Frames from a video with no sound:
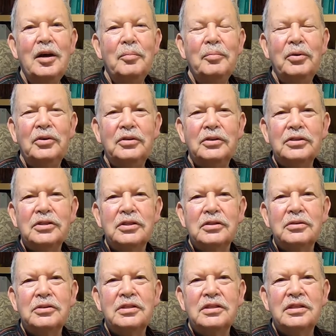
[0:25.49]
but
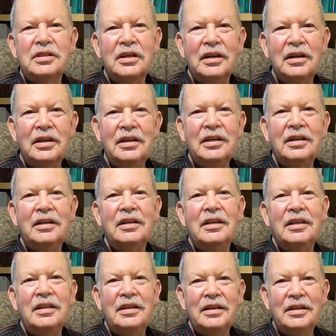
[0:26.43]
also
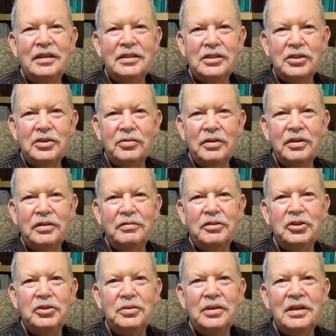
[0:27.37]
studied the history of
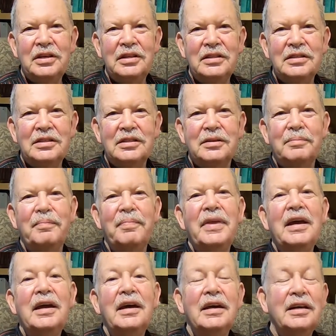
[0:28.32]
Judaism,
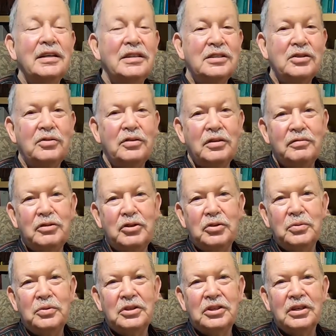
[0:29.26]
history of
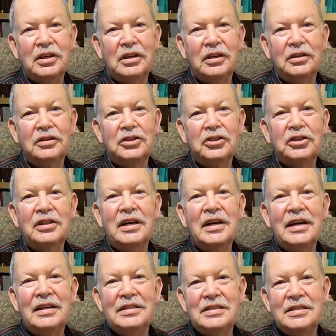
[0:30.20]
Jewish culture,
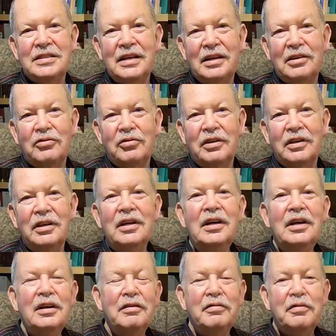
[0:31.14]
etc.,
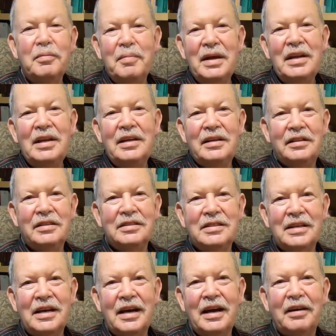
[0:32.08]
for many
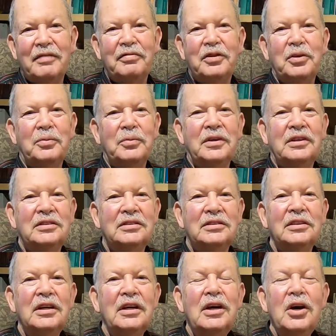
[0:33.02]
years
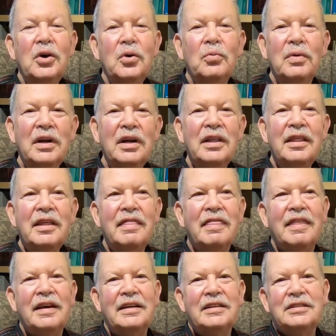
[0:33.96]
afterwards. One of the
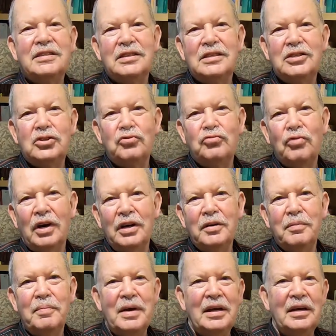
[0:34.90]
things that
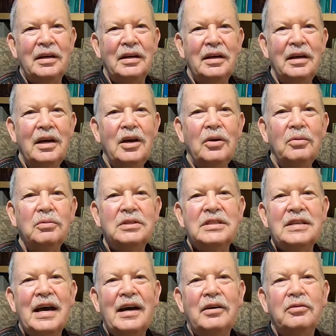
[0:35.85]
struck me
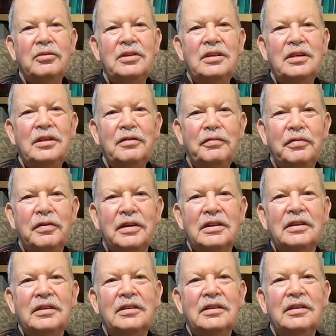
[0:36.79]
was how
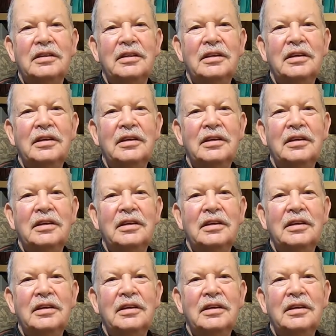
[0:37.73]
different